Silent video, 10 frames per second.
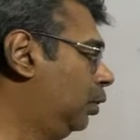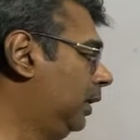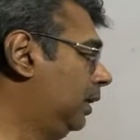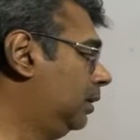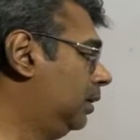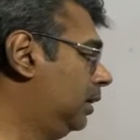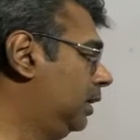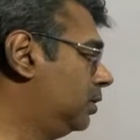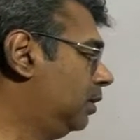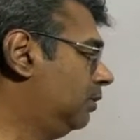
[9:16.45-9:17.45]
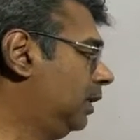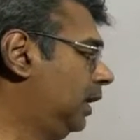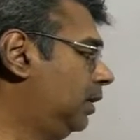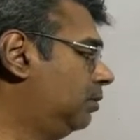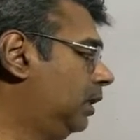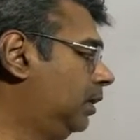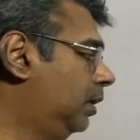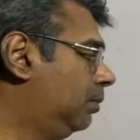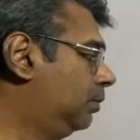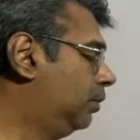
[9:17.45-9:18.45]
Okay, the rays of light will
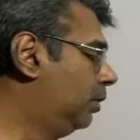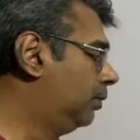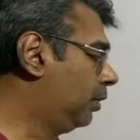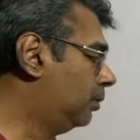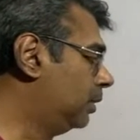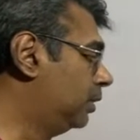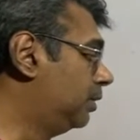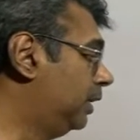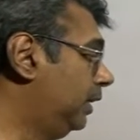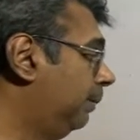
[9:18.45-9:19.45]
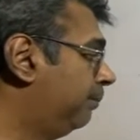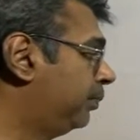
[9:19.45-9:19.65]
come from the tree,